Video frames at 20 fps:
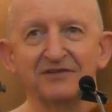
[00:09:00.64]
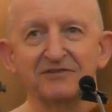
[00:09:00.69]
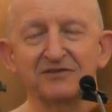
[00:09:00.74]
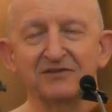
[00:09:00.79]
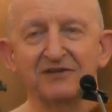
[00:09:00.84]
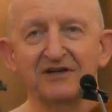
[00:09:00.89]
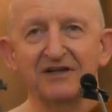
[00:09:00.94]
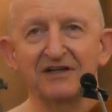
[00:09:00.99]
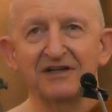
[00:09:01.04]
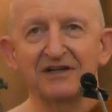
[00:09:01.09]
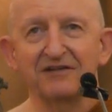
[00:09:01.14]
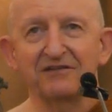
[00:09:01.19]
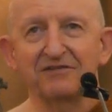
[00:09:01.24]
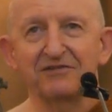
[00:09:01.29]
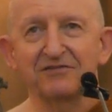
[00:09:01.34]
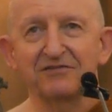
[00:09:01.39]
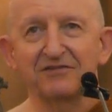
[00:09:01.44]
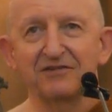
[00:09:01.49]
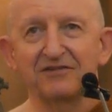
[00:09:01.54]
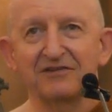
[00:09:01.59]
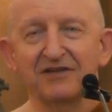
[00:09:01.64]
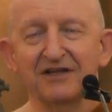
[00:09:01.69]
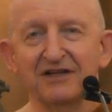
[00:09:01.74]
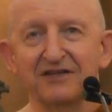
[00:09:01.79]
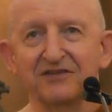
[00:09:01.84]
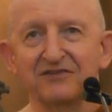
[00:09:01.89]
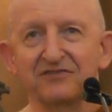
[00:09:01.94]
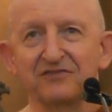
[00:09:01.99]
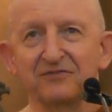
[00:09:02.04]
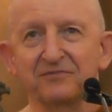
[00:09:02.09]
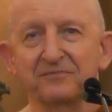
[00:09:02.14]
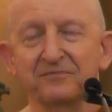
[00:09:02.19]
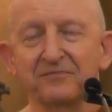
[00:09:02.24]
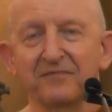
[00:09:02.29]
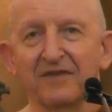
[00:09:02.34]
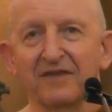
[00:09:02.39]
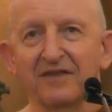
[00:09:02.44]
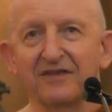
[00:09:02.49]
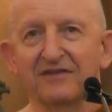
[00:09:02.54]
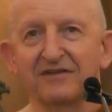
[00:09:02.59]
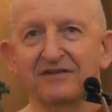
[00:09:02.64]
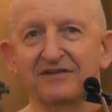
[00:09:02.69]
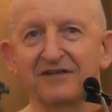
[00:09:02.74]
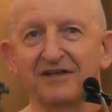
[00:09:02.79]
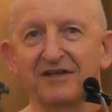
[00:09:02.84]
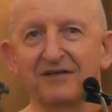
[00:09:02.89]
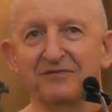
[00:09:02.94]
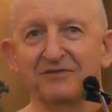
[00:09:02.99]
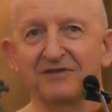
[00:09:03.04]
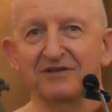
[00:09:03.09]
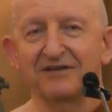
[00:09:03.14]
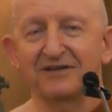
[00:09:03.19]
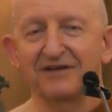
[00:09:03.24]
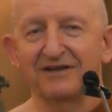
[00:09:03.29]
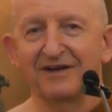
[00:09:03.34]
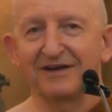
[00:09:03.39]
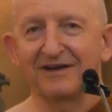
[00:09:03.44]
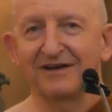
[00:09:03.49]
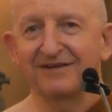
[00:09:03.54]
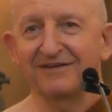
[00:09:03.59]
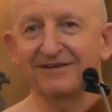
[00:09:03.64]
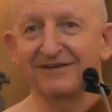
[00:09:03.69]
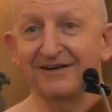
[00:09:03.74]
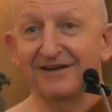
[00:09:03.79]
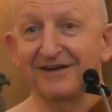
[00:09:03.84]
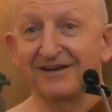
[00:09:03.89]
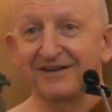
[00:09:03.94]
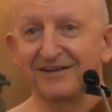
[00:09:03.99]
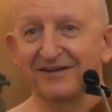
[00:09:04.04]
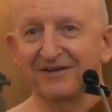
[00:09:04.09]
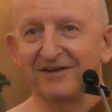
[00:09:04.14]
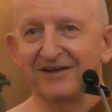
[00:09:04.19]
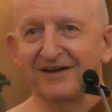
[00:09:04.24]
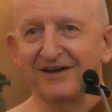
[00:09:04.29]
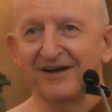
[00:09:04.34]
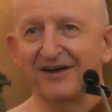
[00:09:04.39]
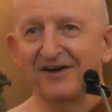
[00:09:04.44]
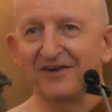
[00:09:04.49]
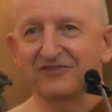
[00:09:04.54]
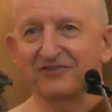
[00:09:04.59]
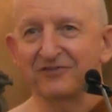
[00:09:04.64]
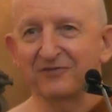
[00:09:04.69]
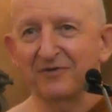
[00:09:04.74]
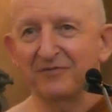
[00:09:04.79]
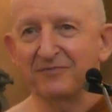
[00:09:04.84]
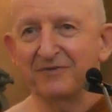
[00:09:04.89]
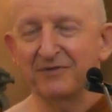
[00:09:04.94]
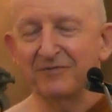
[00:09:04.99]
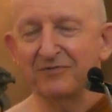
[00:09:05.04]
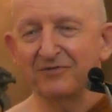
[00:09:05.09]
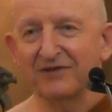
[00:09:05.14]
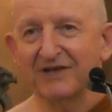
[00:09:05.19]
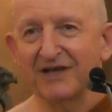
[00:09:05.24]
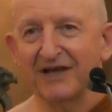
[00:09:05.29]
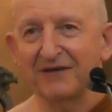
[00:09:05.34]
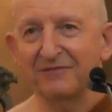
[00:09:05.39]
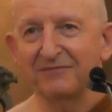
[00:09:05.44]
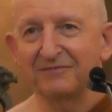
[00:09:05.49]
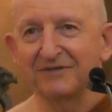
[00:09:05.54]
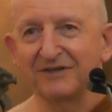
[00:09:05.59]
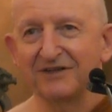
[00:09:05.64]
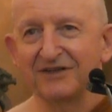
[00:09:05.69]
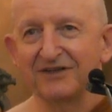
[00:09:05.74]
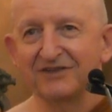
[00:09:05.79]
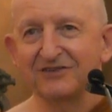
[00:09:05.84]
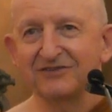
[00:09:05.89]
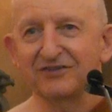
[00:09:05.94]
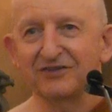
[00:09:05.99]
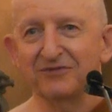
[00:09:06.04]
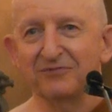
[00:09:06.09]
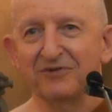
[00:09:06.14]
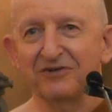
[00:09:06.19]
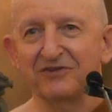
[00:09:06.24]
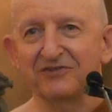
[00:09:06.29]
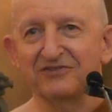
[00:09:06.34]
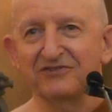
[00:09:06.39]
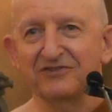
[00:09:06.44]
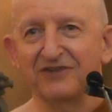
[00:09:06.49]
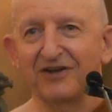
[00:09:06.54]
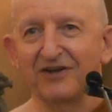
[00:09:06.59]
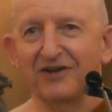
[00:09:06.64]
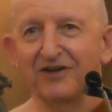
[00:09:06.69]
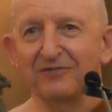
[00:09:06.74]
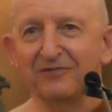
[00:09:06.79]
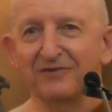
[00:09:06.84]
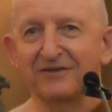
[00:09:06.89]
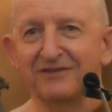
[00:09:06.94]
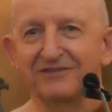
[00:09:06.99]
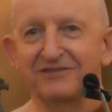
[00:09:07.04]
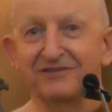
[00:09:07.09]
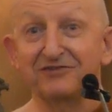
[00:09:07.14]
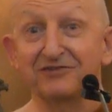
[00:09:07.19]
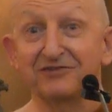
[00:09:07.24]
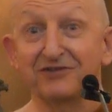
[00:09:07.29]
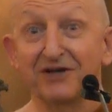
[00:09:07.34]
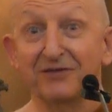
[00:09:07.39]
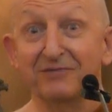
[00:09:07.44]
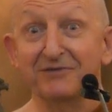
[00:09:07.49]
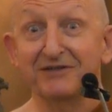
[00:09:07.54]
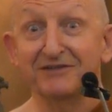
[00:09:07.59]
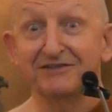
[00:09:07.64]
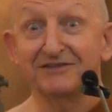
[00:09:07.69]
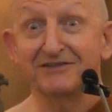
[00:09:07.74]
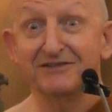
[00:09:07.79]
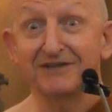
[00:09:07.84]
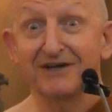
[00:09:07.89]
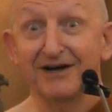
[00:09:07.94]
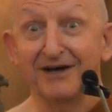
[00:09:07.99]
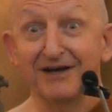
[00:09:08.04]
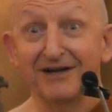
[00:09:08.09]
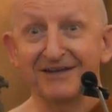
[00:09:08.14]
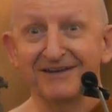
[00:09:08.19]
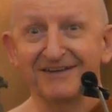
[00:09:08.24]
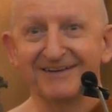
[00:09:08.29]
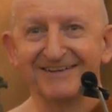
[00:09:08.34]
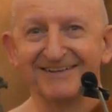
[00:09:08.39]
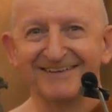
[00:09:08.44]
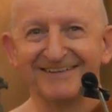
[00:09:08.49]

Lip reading: So another of the things that he would ask when people came to the monastery, along with "Did you come here to die?"